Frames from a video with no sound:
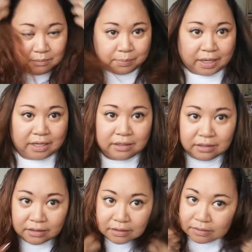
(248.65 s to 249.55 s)

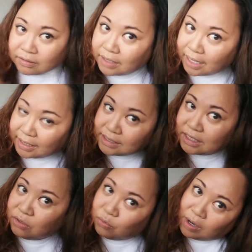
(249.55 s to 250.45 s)
But and I
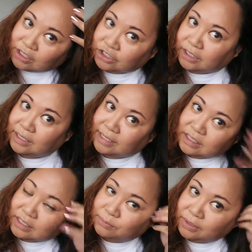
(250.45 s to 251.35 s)
didn't wash it. I
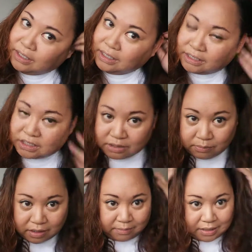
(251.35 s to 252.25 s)
didn't put any cleansing
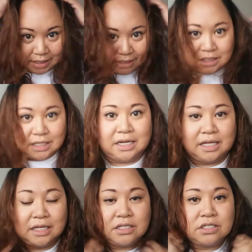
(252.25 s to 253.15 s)
balm and I
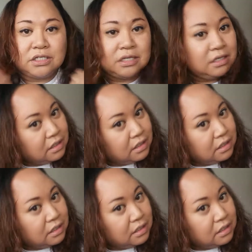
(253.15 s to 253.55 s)
didn't